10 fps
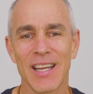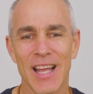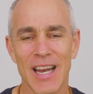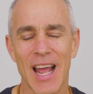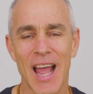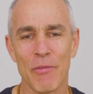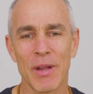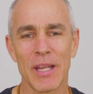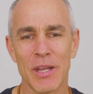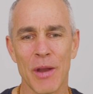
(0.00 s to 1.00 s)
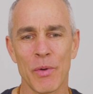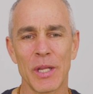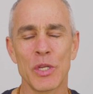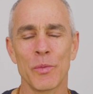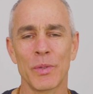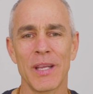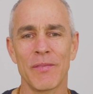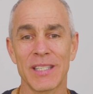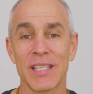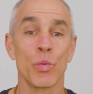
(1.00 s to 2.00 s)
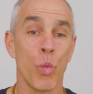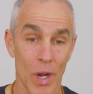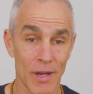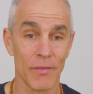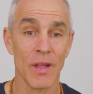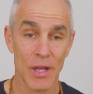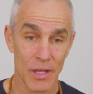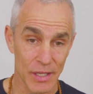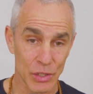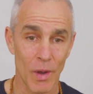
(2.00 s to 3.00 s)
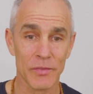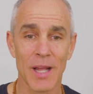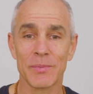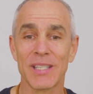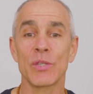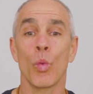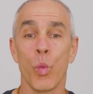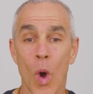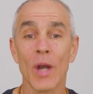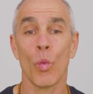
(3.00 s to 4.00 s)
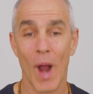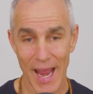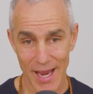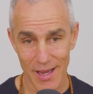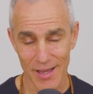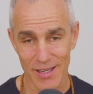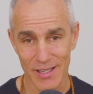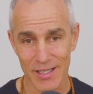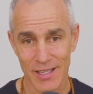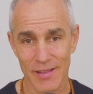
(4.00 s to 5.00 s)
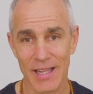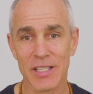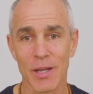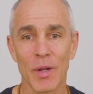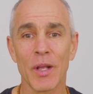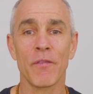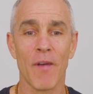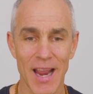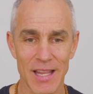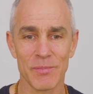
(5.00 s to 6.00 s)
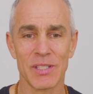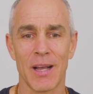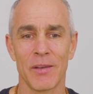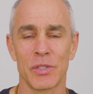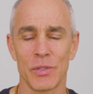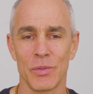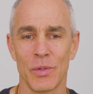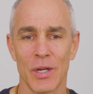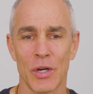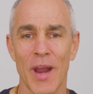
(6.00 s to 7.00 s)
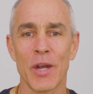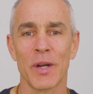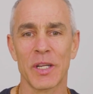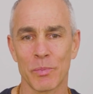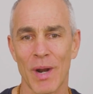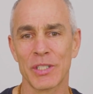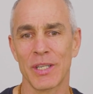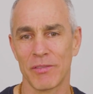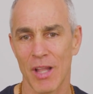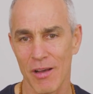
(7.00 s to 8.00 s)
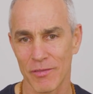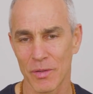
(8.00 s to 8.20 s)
And I really do believe this is one of the 12 steps, is one way that someone could find themselves to a greater expression of love.